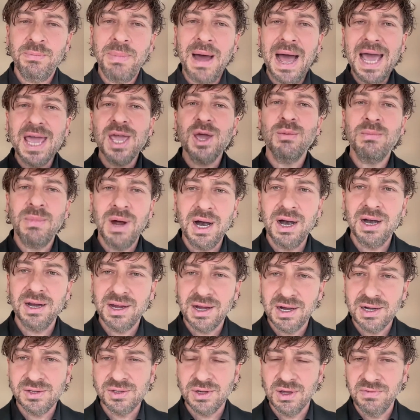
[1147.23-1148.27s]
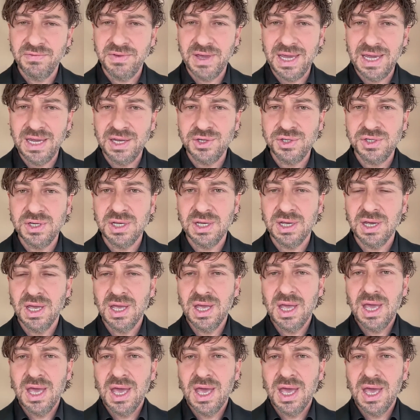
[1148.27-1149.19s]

biomarkers of aging